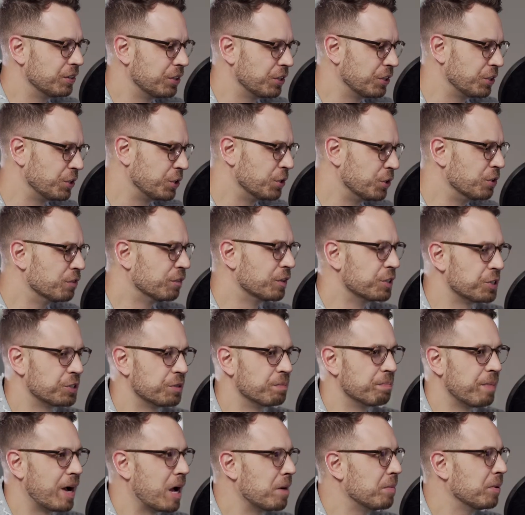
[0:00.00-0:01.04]
the
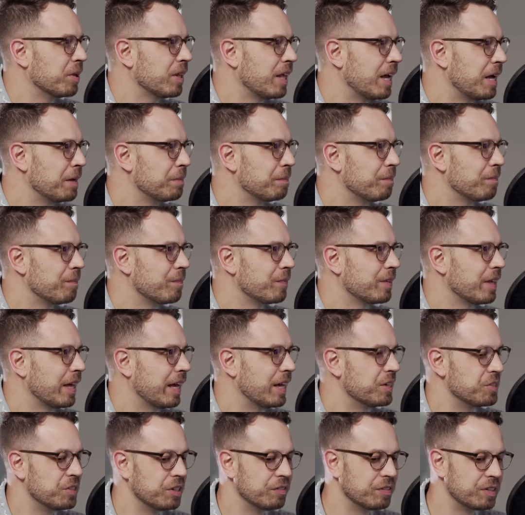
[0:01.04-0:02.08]
YouVersion Bible app
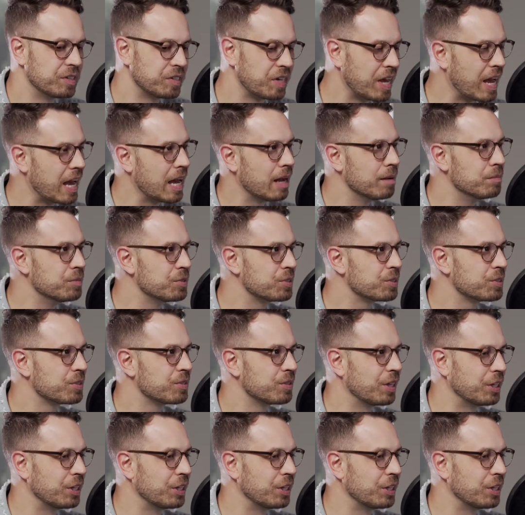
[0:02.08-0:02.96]
has even tabs